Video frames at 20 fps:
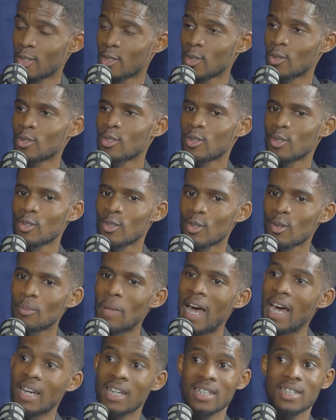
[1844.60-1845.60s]
So
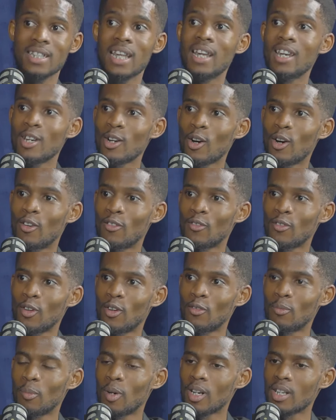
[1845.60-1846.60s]
my understanding
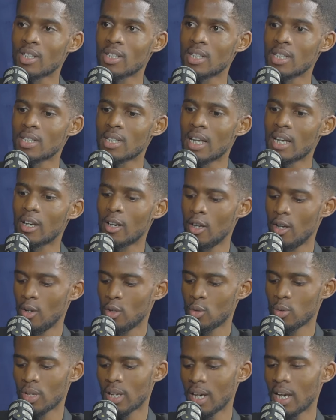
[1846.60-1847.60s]
of modesty is that
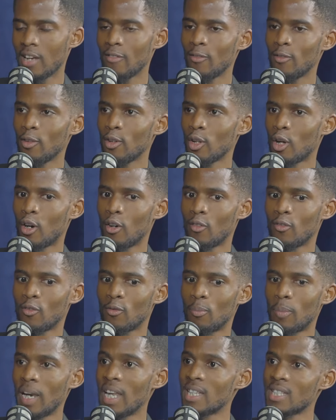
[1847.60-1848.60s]
to the level
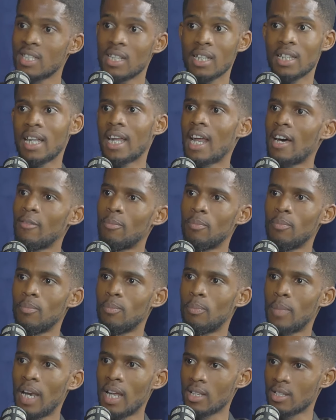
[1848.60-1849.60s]
of blessing that I'm
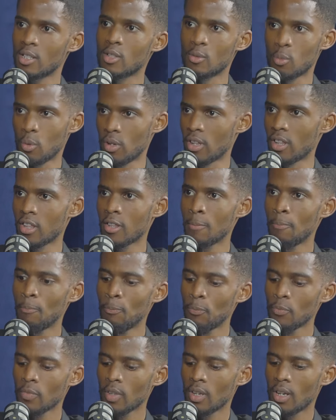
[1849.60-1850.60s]
blessed with,
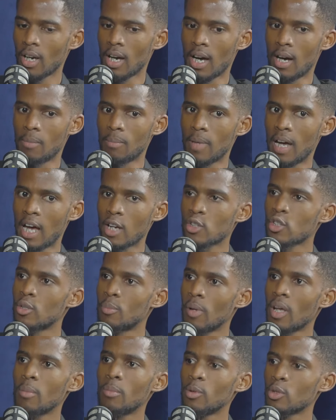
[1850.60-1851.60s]
I should
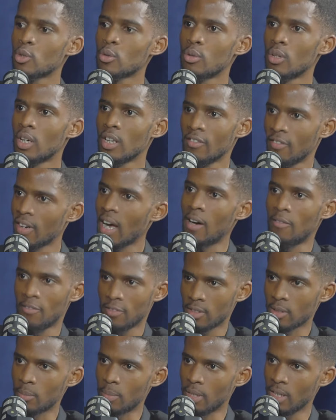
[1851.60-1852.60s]
be able to live
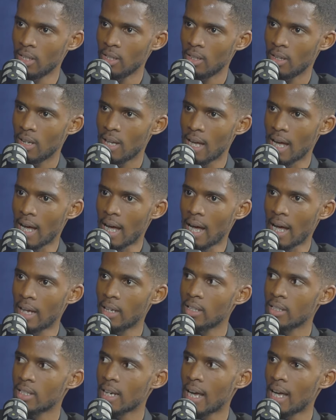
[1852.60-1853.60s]
comfortably
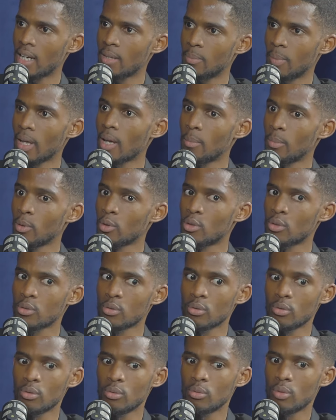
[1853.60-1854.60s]
and be able
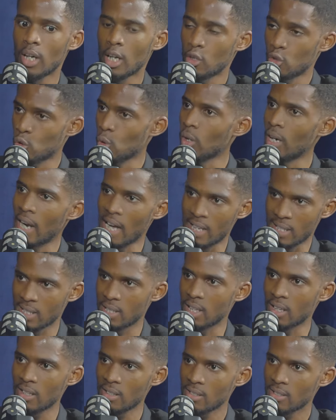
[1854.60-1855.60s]
to enjoy nice
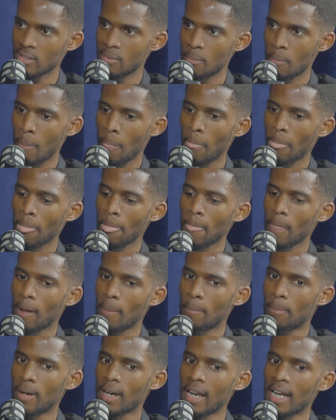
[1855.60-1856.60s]
things,
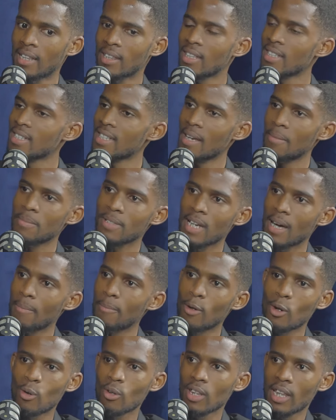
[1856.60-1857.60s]
but at the same
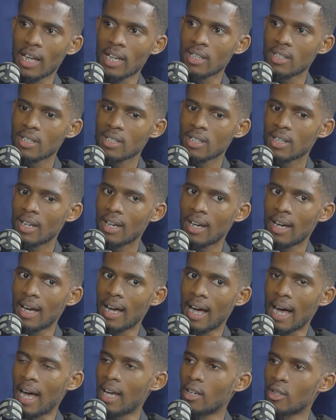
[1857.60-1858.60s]
time know that
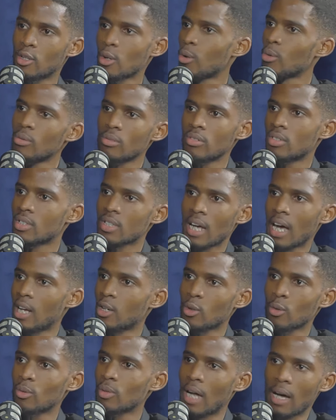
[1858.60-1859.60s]

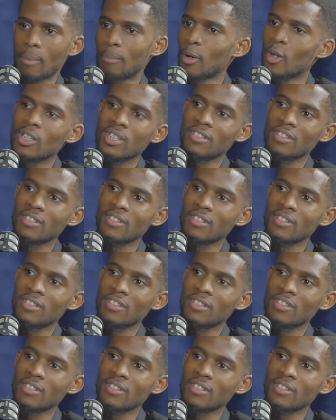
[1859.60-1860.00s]
I'm not